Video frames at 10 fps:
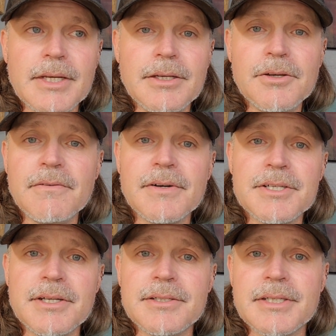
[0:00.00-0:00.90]

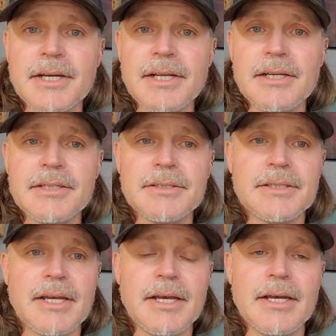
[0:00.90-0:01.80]
University
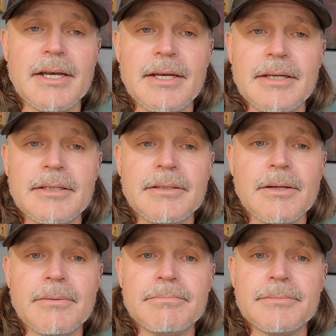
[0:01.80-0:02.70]
studies and
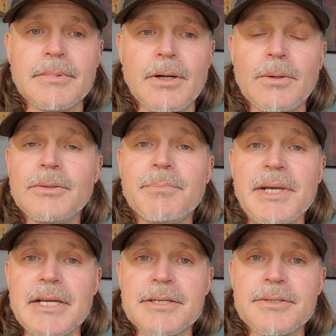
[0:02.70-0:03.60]
old
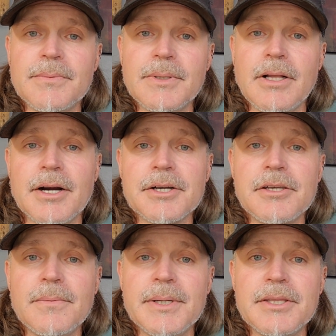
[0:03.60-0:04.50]
beaks will
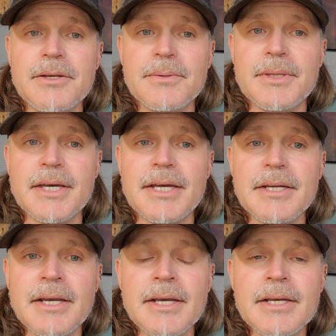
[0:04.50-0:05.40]
argue with you that
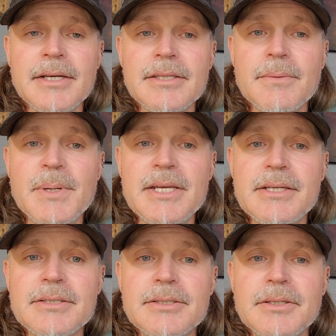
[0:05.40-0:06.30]
the
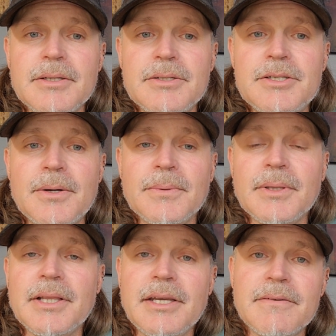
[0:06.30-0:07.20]
bees
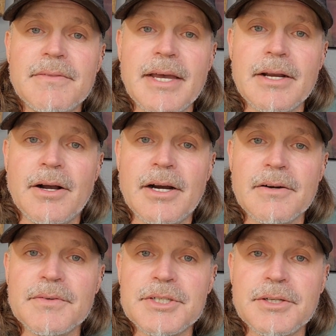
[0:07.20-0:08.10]
don't leave that
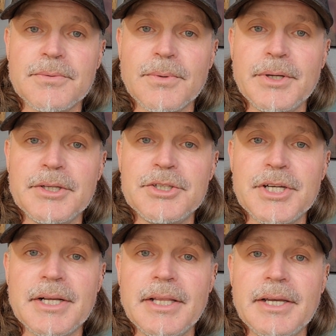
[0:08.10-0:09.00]
harvested royal
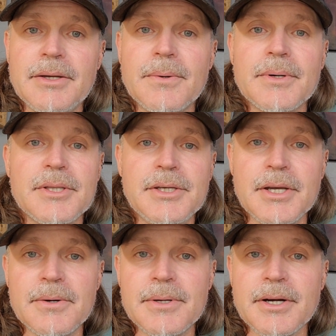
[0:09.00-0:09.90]
jelly or the
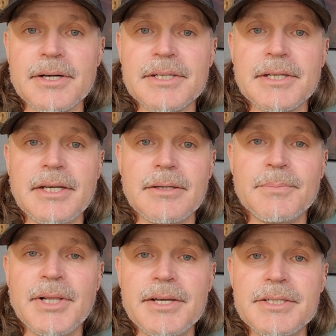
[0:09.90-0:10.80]
yogurt in
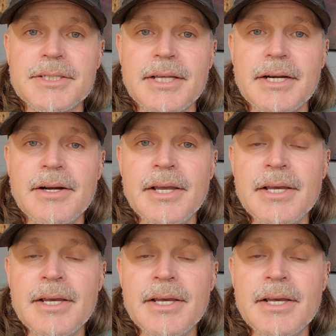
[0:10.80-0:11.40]
place there,